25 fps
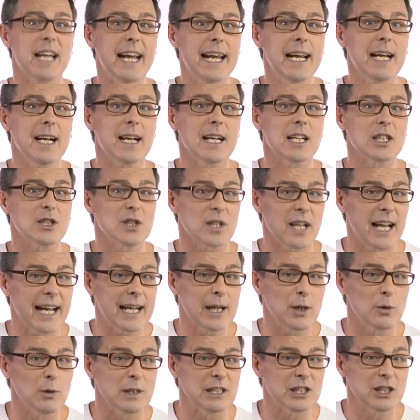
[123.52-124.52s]
English
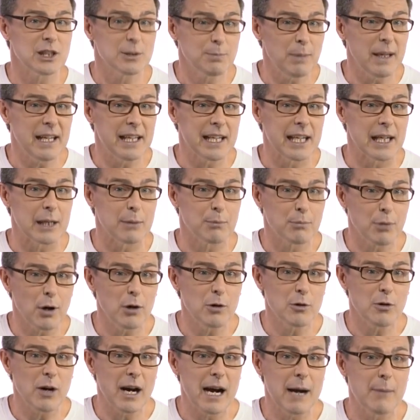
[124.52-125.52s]
language speaking
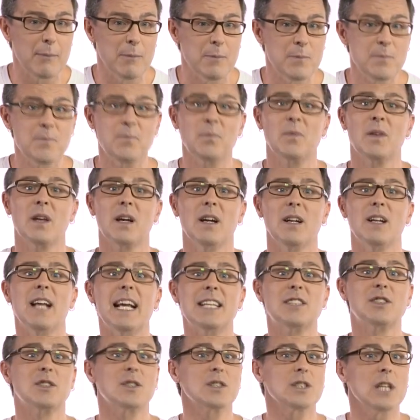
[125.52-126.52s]
program.
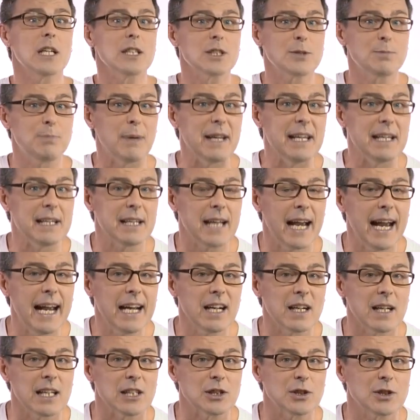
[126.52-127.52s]
Let's speak
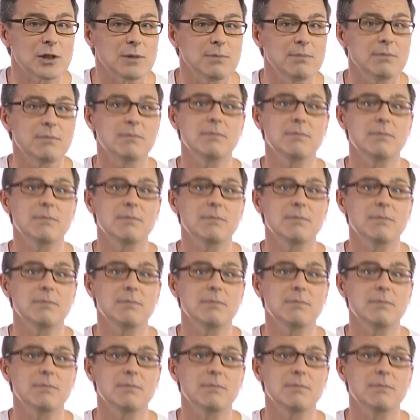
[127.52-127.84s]
English.